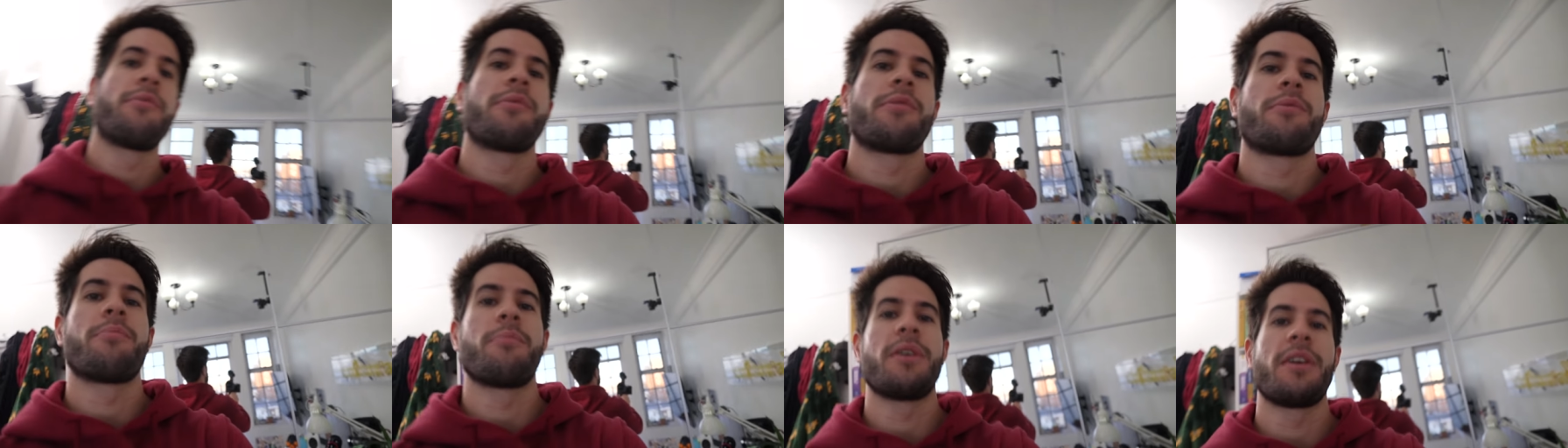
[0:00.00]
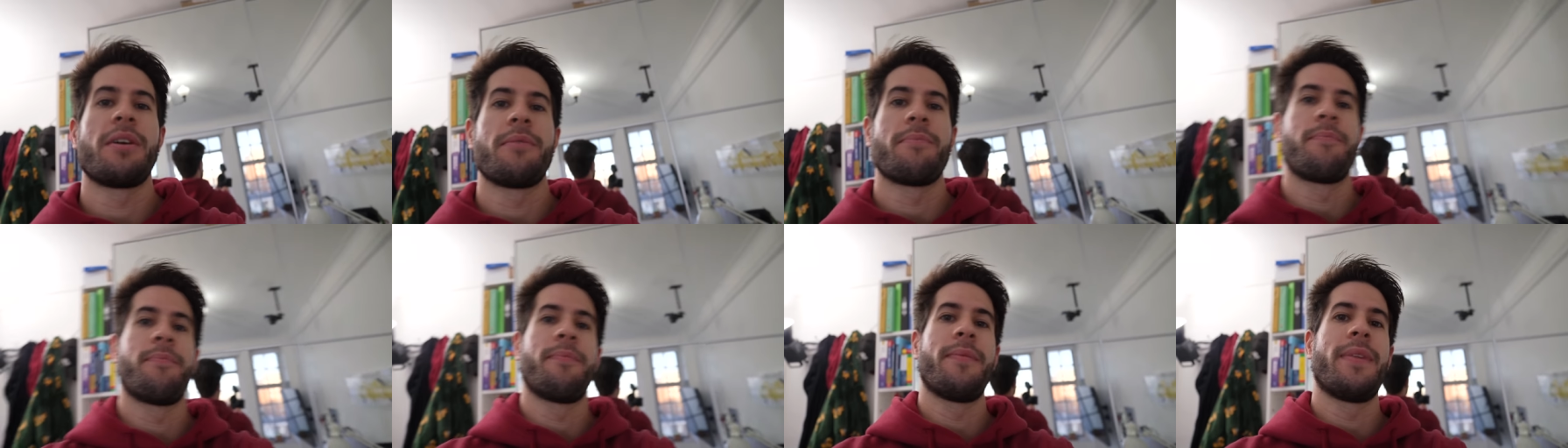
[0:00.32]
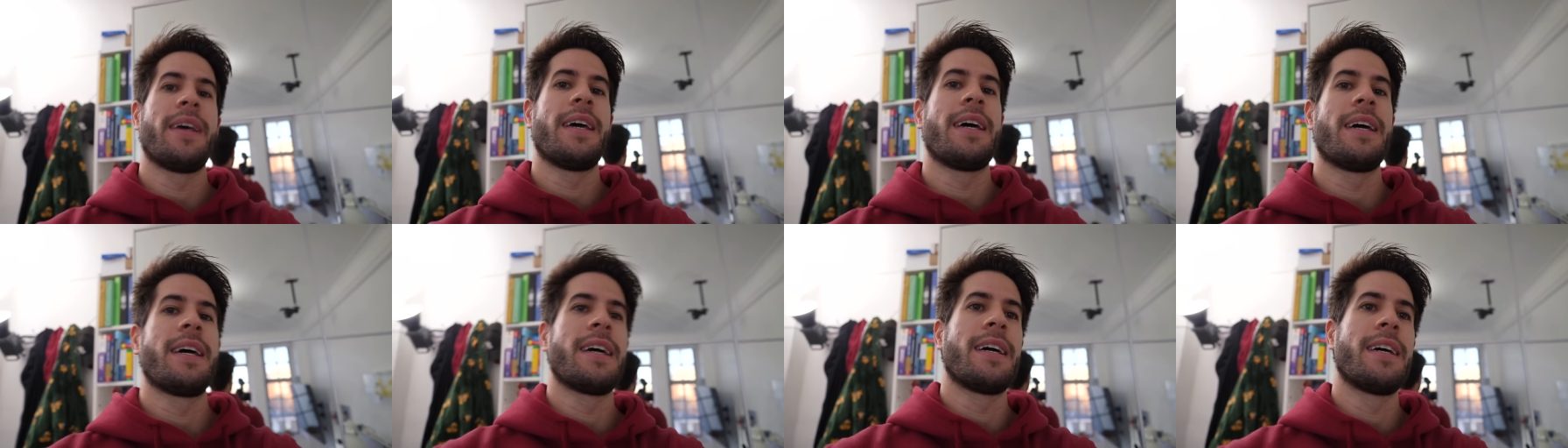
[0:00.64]
with me
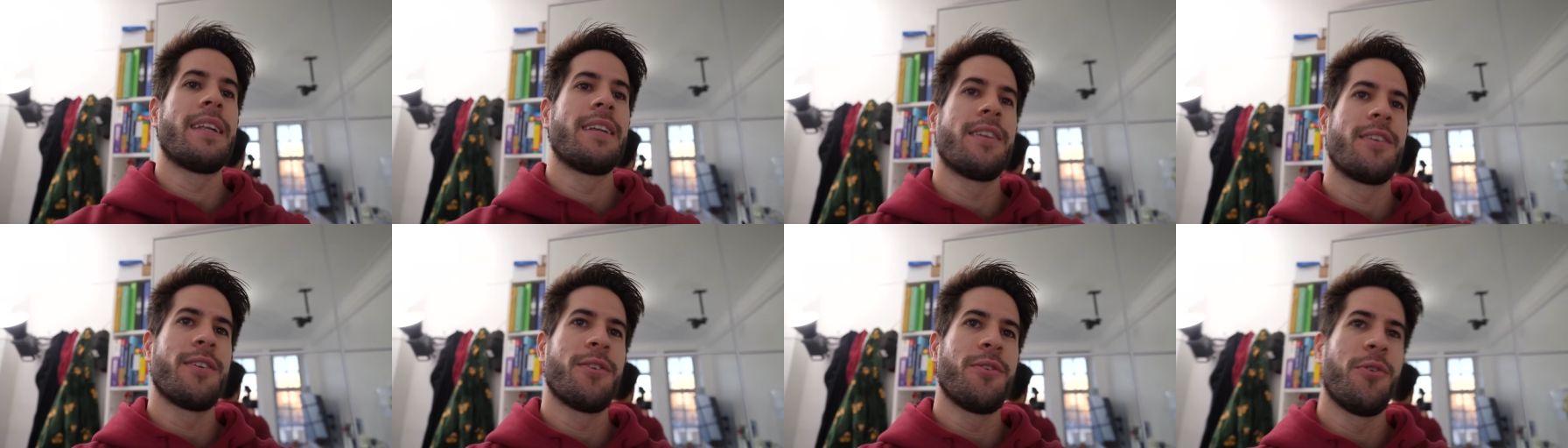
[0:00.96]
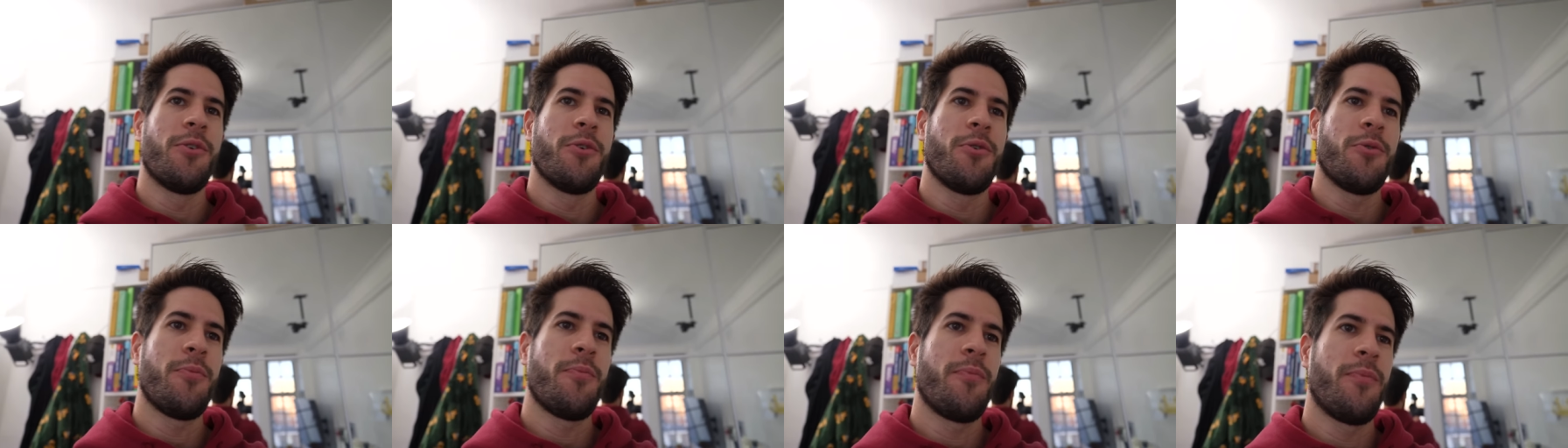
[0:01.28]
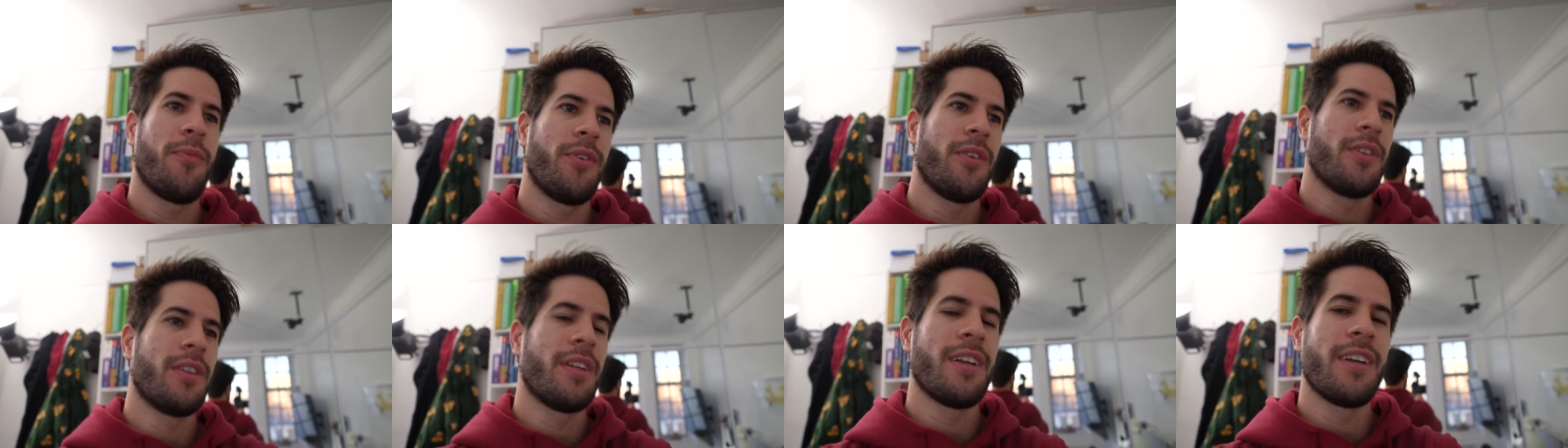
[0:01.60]
and no,
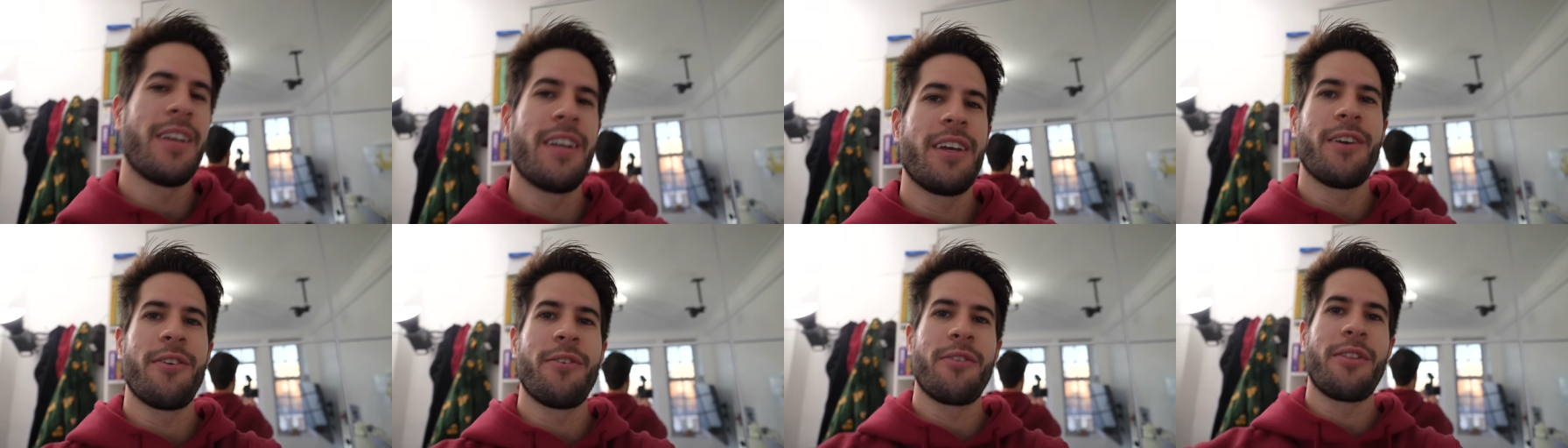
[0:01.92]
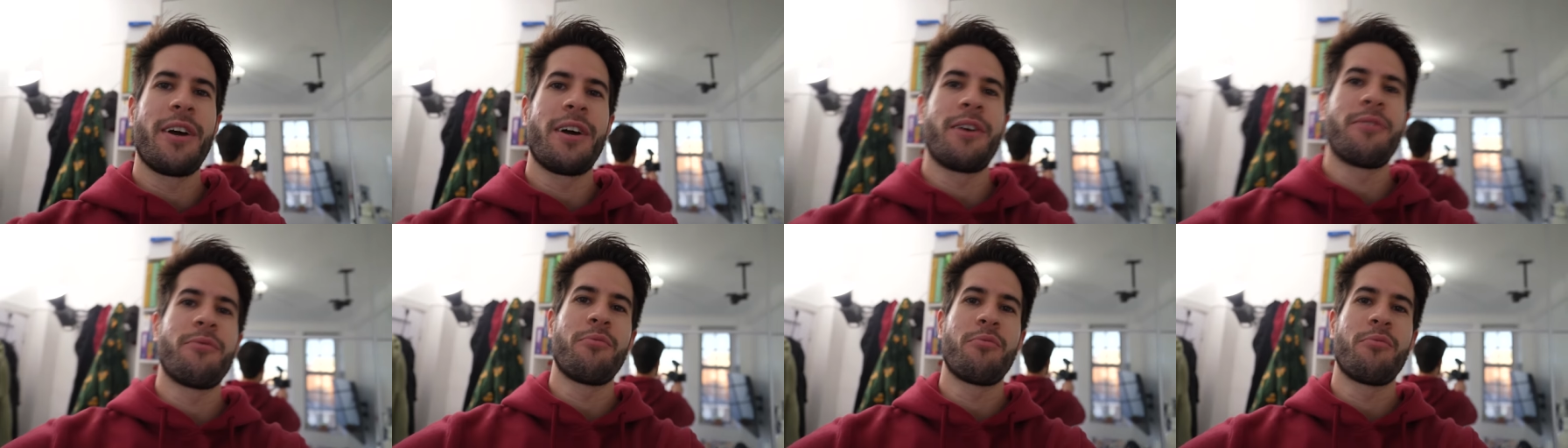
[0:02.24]
you didn't hear that